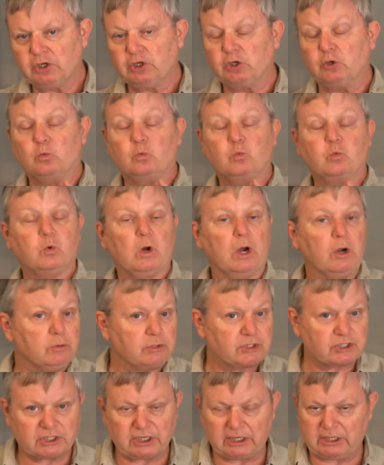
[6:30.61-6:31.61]
You
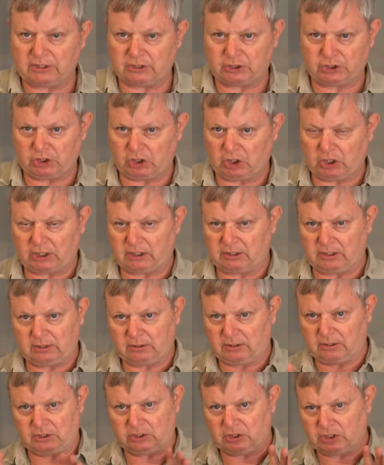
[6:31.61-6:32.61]
won't see the jerk,
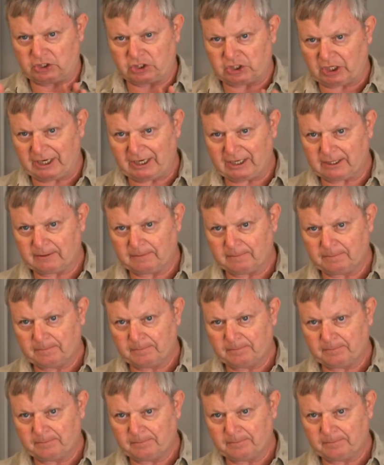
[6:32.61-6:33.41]
the shake.